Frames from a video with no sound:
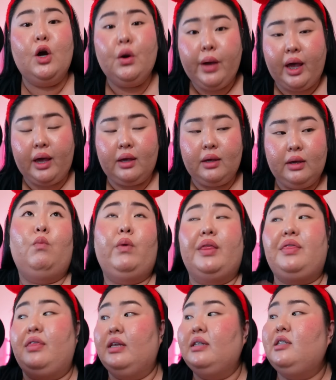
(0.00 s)
Okay,
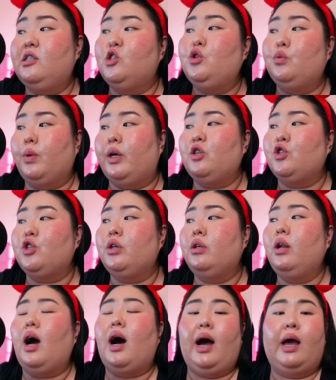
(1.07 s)
with this
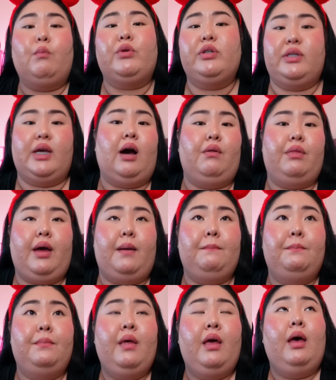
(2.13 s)
situation, I would tell them.